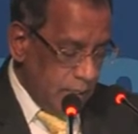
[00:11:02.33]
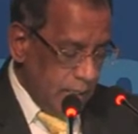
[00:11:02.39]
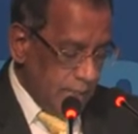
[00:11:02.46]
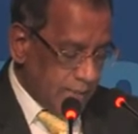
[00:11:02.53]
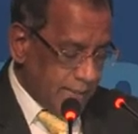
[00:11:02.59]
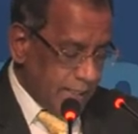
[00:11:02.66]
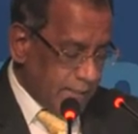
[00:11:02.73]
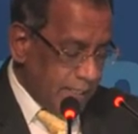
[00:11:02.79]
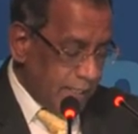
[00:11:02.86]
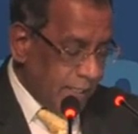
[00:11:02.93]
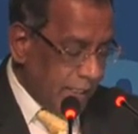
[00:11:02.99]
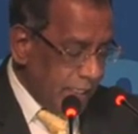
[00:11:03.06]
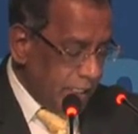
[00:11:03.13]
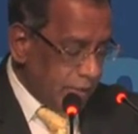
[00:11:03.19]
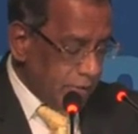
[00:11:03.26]
sets a
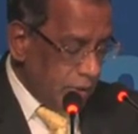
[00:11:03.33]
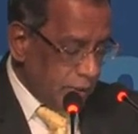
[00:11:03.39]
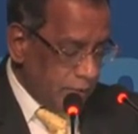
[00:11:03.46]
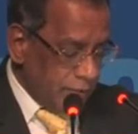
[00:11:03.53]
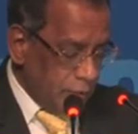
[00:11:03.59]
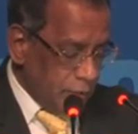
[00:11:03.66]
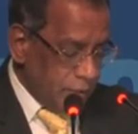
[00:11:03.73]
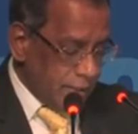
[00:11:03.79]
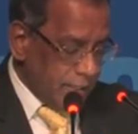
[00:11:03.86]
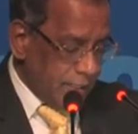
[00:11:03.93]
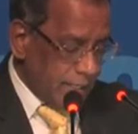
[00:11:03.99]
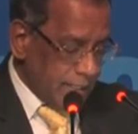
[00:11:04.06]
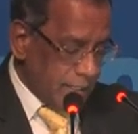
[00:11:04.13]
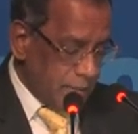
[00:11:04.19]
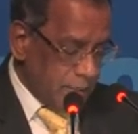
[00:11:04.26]
clear target for raising
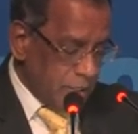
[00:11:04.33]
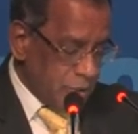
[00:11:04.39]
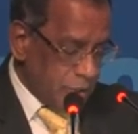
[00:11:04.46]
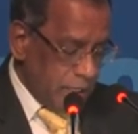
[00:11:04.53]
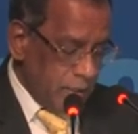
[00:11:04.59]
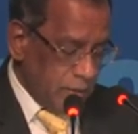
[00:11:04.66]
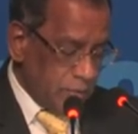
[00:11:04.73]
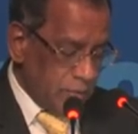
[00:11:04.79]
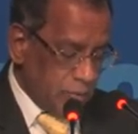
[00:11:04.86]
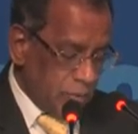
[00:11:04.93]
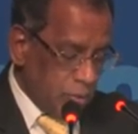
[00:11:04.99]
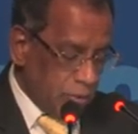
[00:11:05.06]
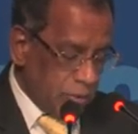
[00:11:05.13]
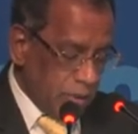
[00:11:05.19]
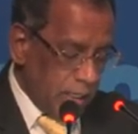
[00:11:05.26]
SMEs' share to
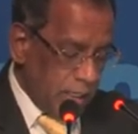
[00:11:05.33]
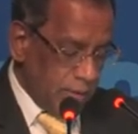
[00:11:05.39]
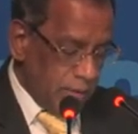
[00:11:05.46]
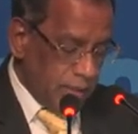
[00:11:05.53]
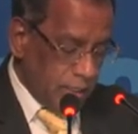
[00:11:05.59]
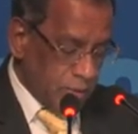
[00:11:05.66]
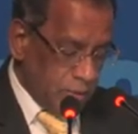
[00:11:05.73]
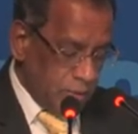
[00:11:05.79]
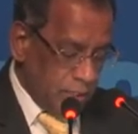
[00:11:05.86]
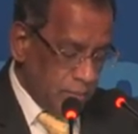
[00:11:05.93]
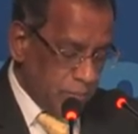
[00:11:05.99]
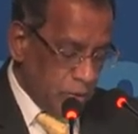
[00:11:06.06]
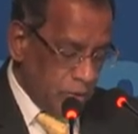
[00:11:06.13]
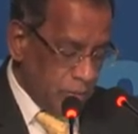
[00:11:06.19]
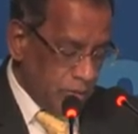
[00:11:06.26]
total national
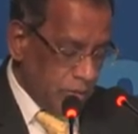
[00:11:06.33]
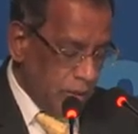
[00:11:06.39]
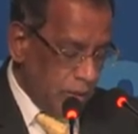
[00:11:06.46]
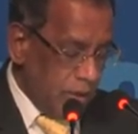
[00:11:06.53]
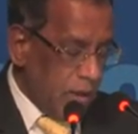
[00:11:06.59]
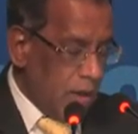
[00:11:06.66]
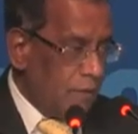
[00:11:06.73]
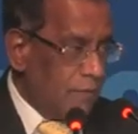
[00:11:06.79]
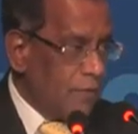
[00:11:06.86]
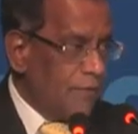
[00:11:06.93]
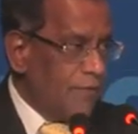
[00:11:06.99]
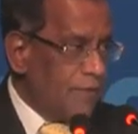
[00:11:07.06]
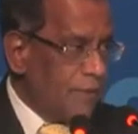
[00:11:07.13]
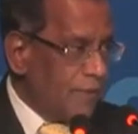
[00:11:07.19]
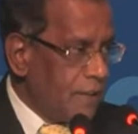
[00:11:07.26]
employment from
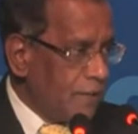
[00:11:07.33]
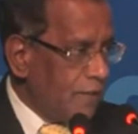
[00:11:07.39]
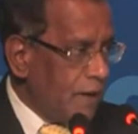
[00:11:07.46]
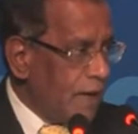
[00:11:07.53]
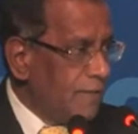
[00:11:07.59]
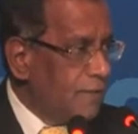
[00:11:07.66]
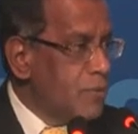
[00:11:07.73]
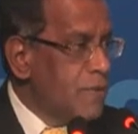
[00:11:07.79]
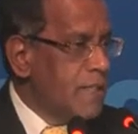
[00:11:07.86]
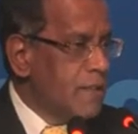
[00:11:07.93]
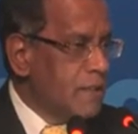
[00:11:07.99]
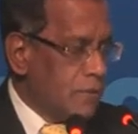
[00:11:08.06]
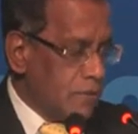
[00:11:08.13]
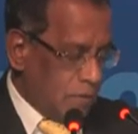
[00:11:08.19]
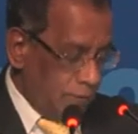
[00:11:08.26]
55 to
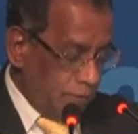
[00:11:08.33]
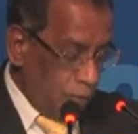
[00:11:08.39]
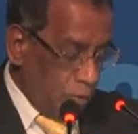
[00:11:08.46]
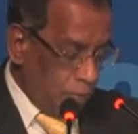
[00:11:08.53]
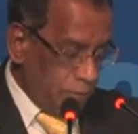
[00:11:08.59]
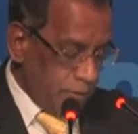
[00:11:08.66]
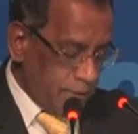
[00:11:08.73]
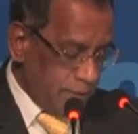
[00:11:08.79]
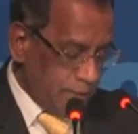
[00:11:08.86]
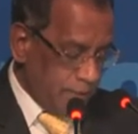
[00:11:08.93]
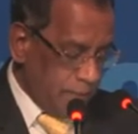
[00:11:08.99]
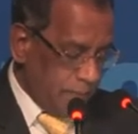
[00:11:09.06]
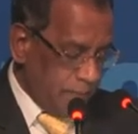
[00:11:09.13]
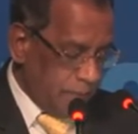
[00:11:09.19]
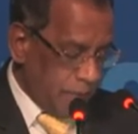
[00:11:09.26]
64%.
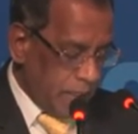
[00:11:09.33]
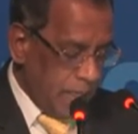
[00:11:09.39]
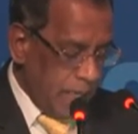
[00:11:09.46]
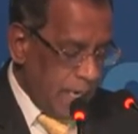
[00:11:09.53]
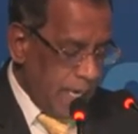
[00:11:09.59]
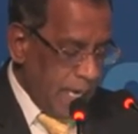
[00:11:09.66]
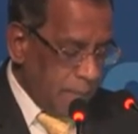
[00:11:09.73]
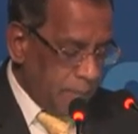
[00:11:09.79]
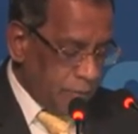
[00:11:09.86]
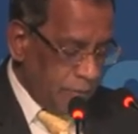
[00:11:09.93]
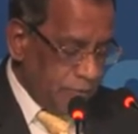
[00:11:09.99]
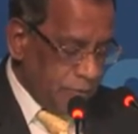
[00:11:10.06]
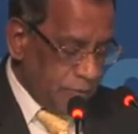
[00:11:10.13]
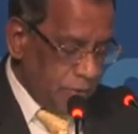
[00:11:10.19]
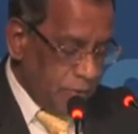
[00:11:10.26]
A
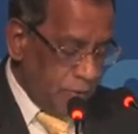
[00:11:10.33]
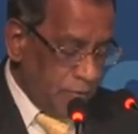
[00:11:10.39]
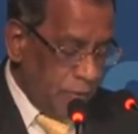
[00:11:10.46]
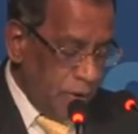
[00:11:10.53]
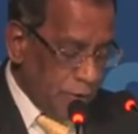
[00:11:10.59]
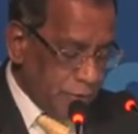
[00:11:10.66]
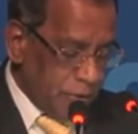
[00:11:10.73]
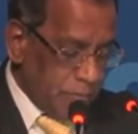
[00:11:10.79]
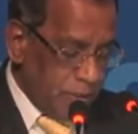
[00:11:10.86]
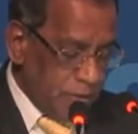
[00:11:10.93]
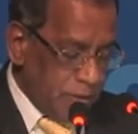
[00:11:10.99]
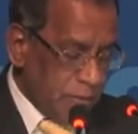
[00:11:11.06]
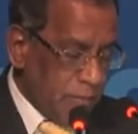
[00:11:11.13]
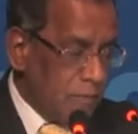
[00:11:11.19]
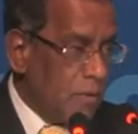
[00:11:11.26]
provision of 100
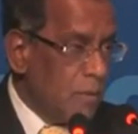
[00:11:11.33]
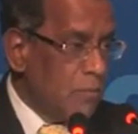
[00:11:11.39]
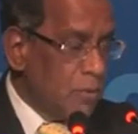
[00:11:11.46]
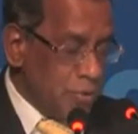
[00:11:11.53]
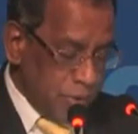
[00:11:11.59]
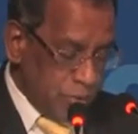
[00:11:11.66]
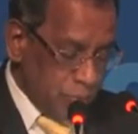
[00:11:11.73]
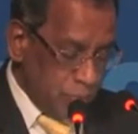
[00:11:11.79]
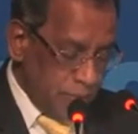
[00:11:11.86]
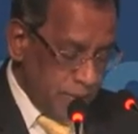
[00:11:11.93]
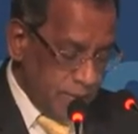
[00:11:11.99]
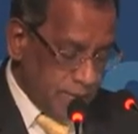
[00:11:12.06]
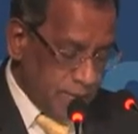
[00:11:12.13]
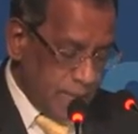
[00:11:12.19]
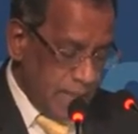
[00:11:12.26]
million Mauritian
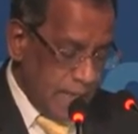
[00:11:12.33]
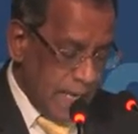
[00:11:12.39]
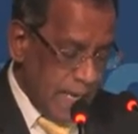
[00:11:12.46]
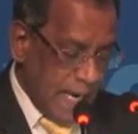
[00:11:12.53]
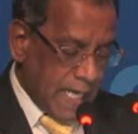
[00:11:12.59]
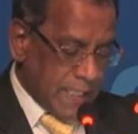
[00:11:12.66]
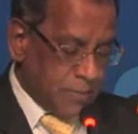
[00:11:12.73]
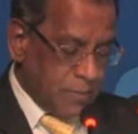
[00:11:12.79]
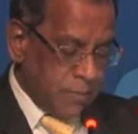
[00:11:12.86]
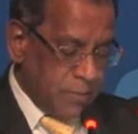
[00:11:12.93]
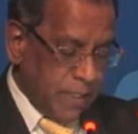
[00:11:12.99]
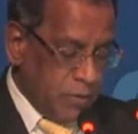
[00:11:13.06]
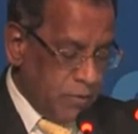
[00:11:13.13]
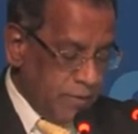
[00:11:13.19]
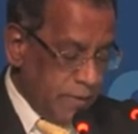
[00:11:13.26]
rupees has been
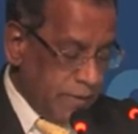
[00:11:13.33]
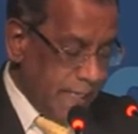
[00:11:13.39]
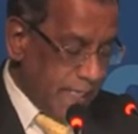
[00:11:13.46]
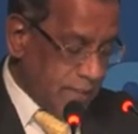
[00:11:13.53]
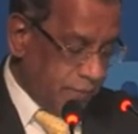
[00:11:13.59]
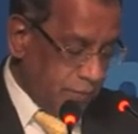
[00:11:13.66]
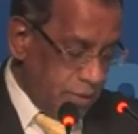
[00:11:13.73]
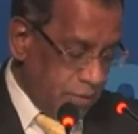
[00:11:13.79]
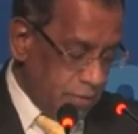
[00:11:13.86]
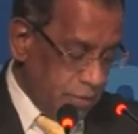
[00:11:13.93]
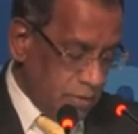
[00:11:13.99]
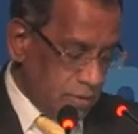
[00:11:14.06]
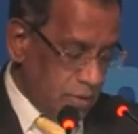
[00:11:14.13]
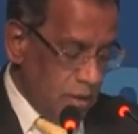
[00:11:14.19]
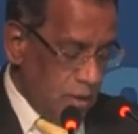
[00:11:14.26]
made over the next 3
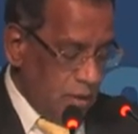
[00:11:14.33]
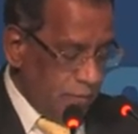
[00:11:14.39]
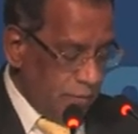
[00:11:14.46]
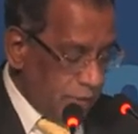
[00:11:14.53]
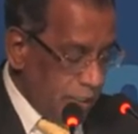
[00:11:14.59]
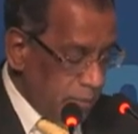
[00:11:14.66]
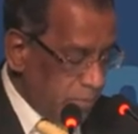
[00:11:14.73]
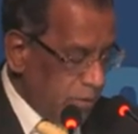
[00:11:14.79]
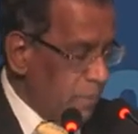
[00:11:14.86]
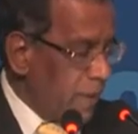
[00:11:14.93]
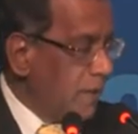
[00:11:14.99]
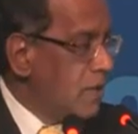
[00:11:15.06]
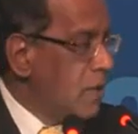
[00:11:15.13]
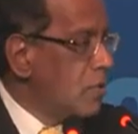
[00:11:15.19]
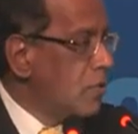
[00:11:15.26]
years for the
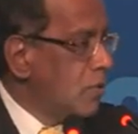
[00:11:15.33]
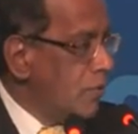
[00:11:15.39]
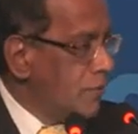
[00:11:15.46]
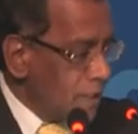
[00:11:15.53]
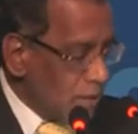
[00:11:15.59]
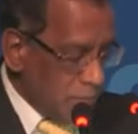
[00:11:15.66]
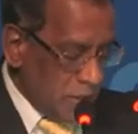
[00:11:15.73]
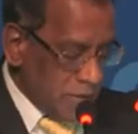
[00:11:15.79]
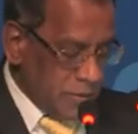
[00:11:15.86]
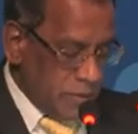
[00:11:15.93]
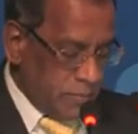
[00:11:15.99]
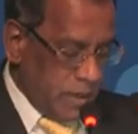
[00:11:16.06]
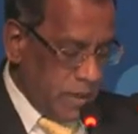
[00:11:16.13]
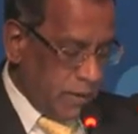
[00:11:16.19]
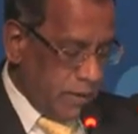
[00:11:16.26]
implementation of this master
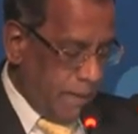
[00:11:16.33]
plan.